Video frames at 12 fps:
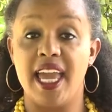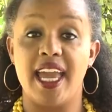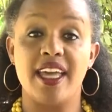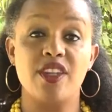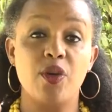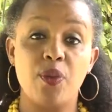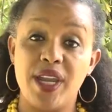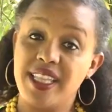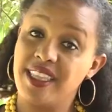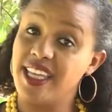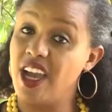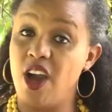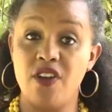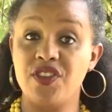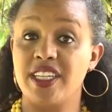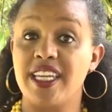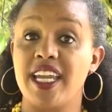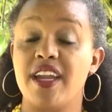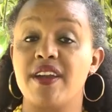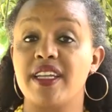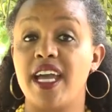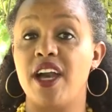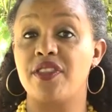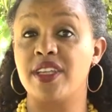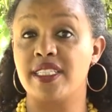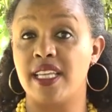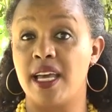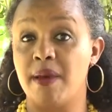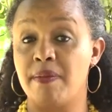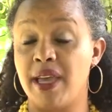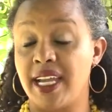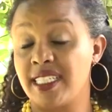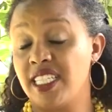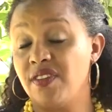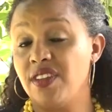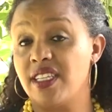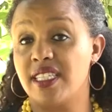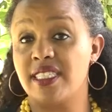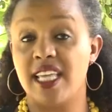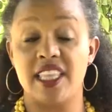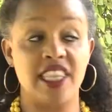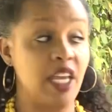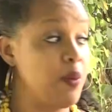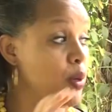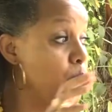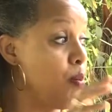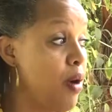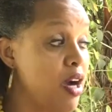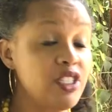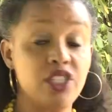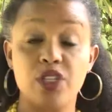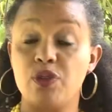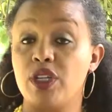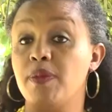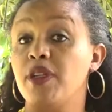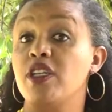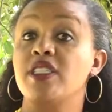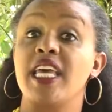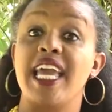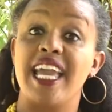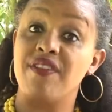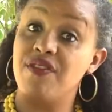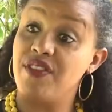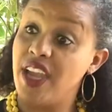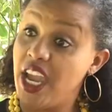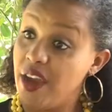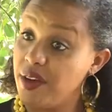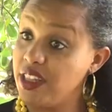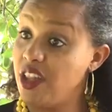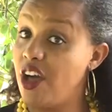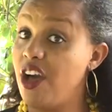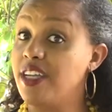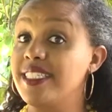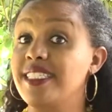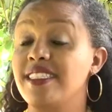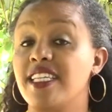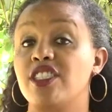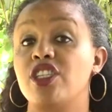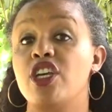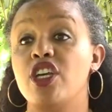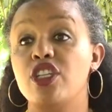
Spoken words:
And the way that they often carried out these activities is that they would march the criminals a very long distance